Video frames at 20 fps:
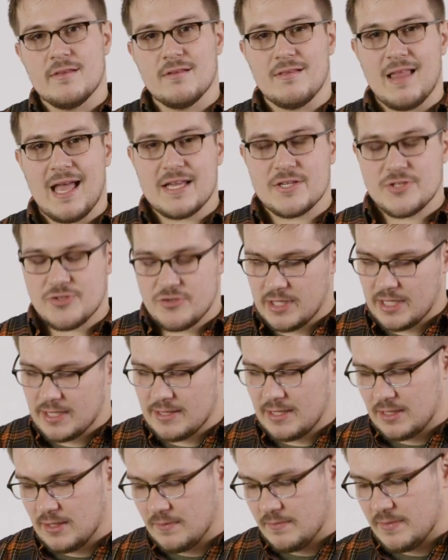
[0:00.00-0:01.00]
The last
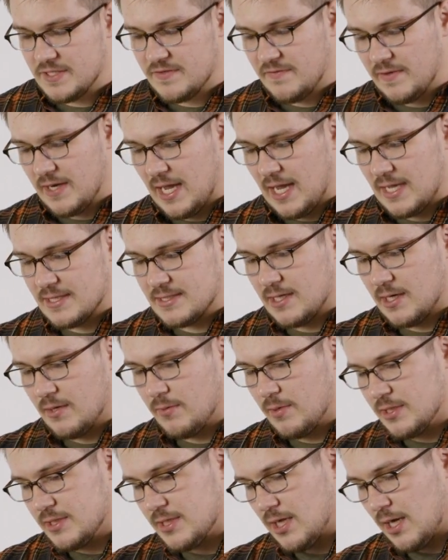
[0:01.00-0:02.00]
trick that the Misfit has that I
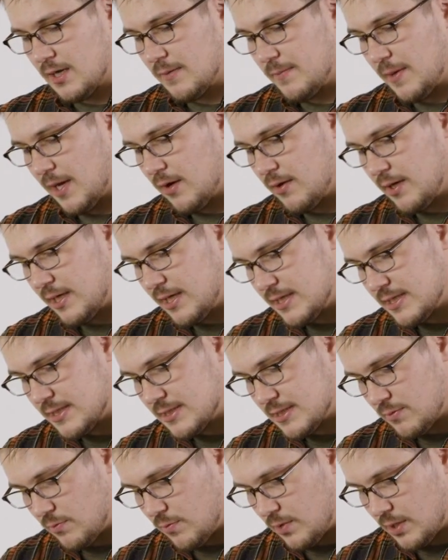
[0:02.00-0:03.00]
want to talk about
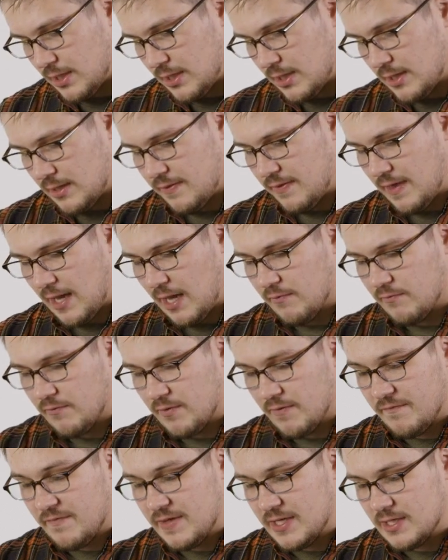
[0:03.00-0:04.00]
is what that
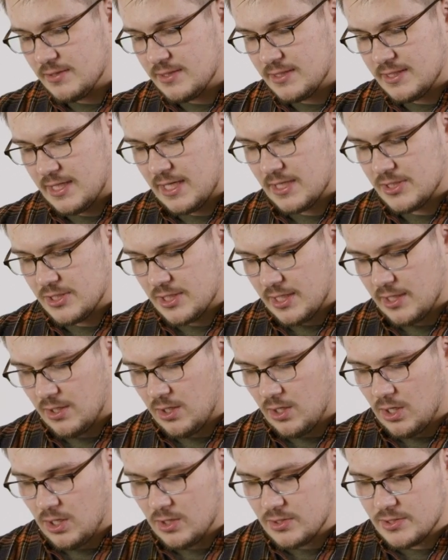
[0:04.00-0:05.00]
reveal stage can
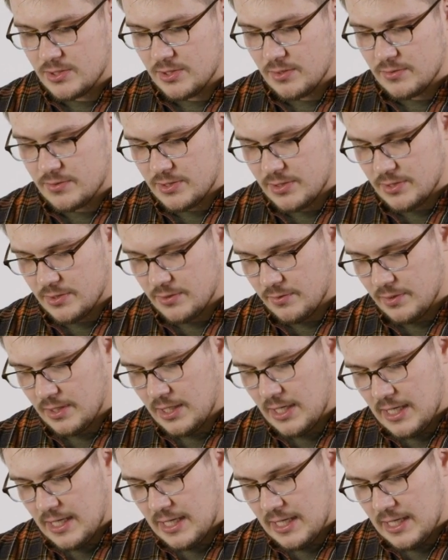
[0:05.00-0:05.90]
also do